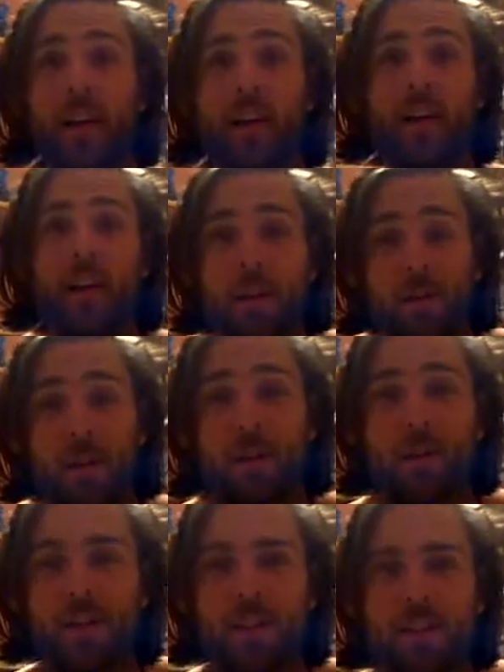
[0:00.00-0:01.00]
If anything, you can
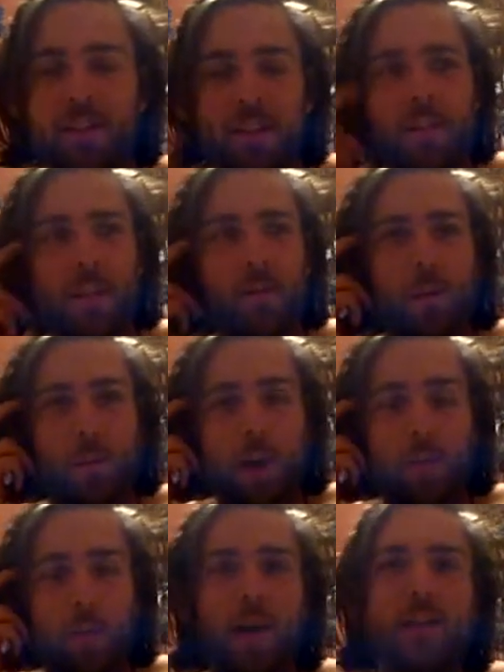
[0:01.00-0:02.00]
watch my channel and see where
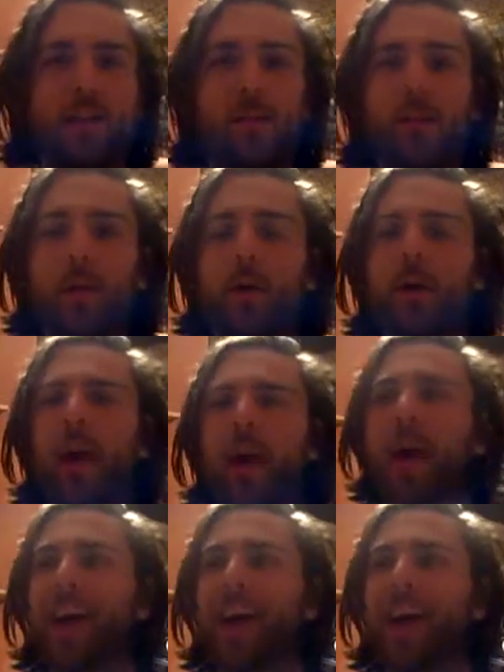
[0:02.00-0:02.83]
my mind has been going